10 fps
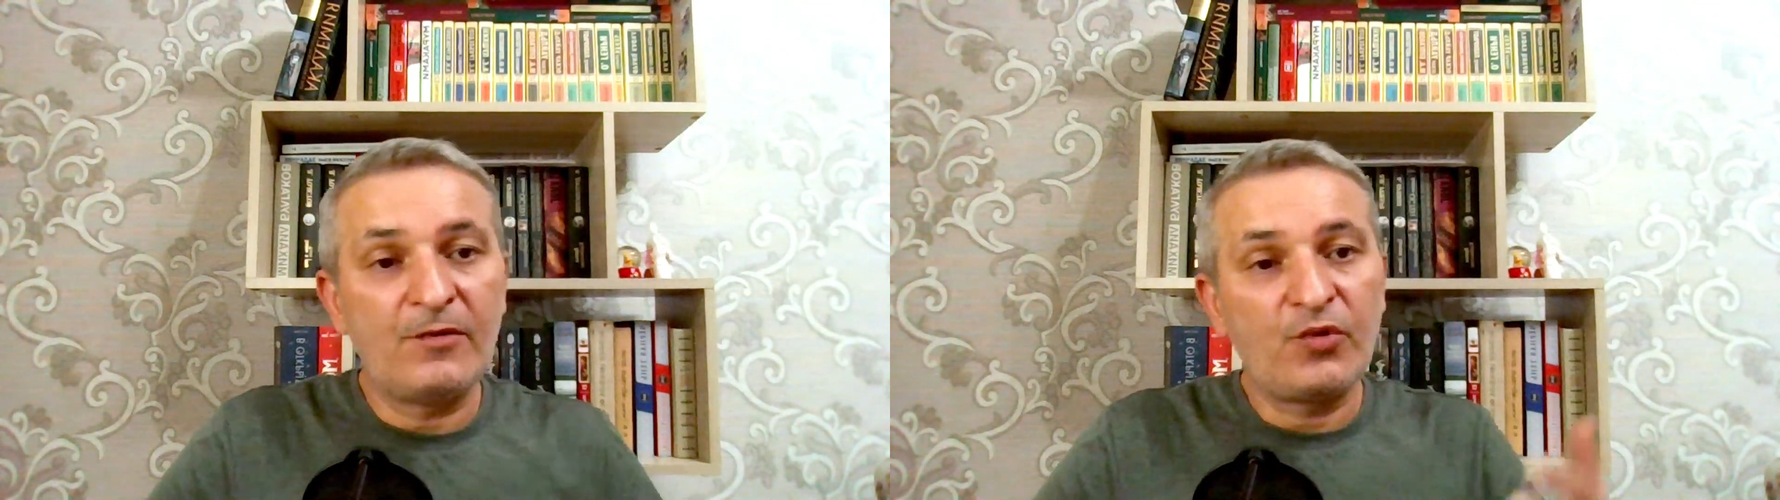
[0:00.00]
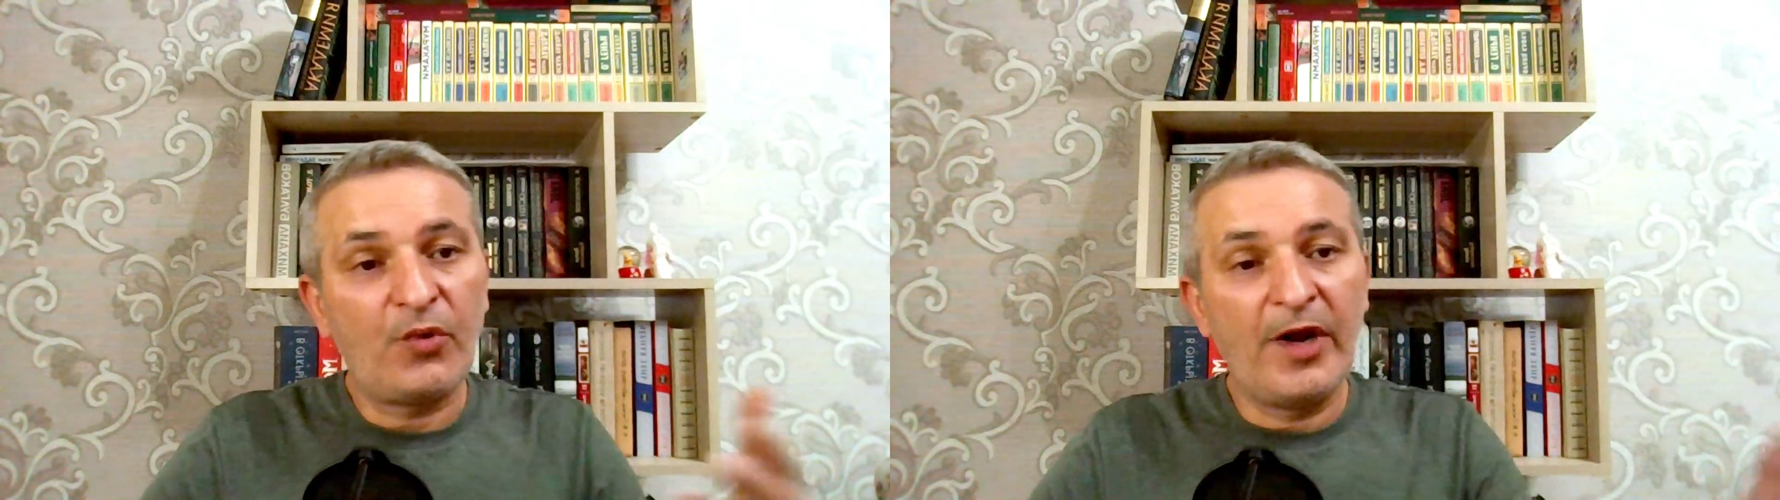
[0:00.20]

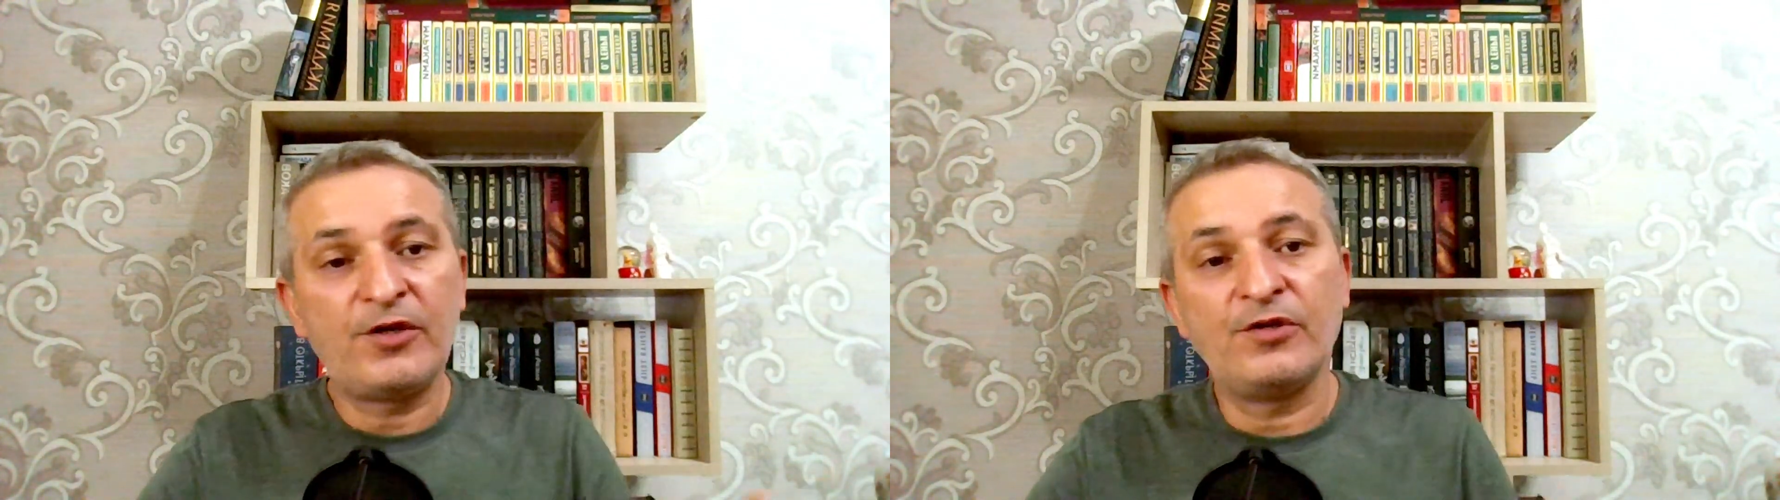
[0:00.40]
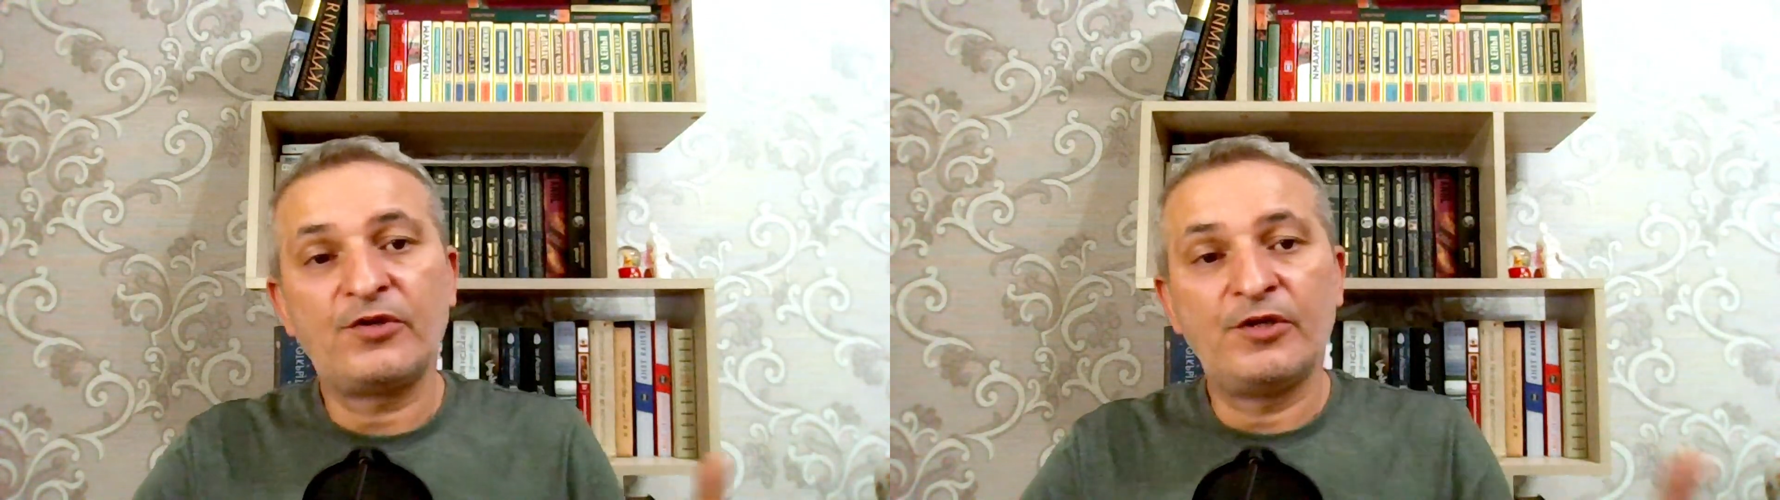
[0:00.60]

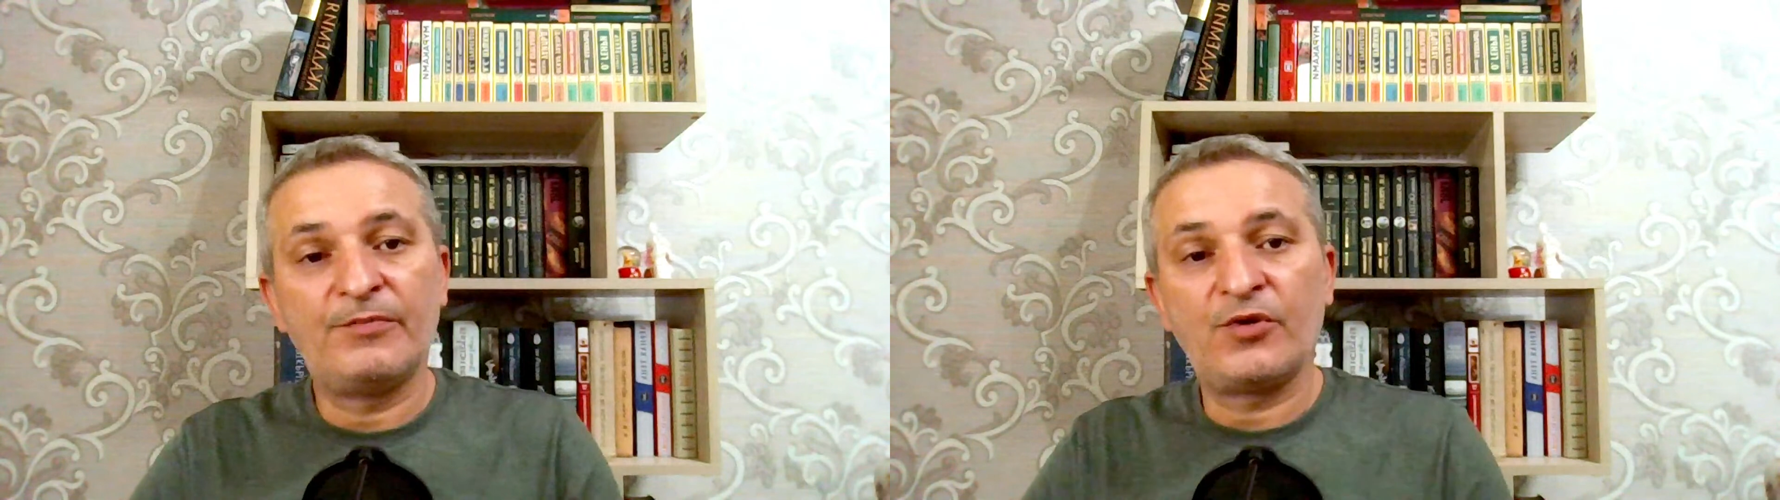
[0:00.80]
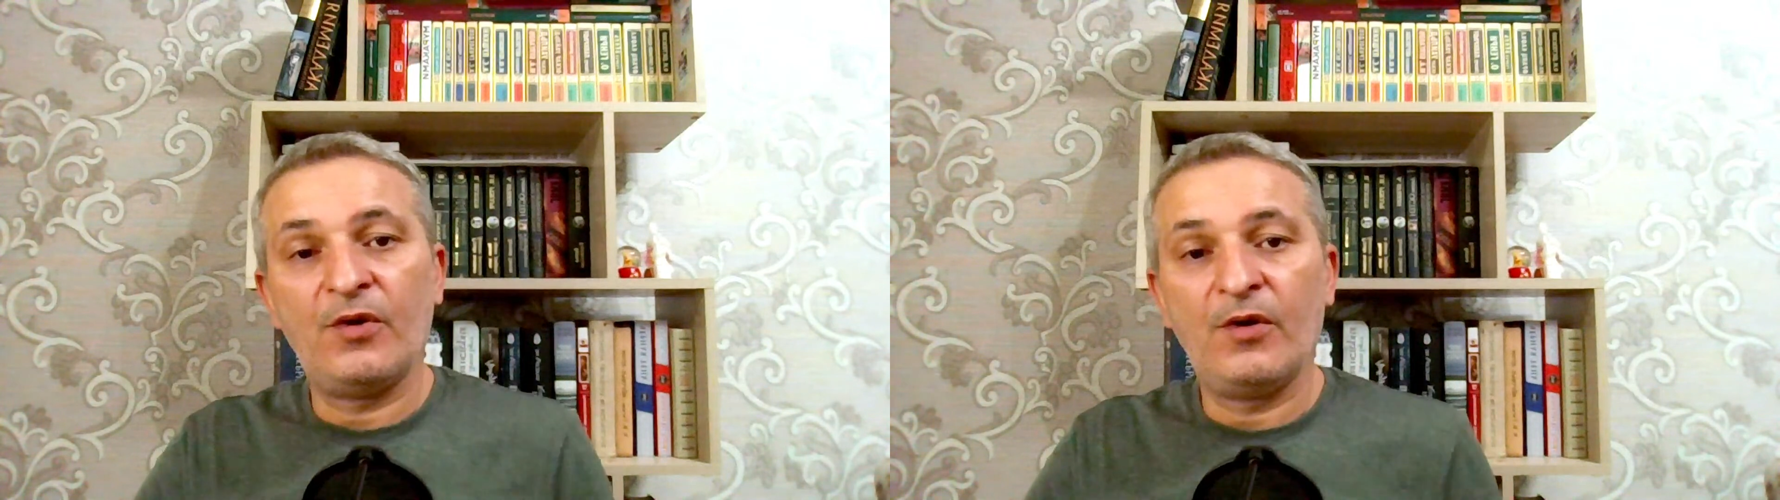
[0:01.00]
relationships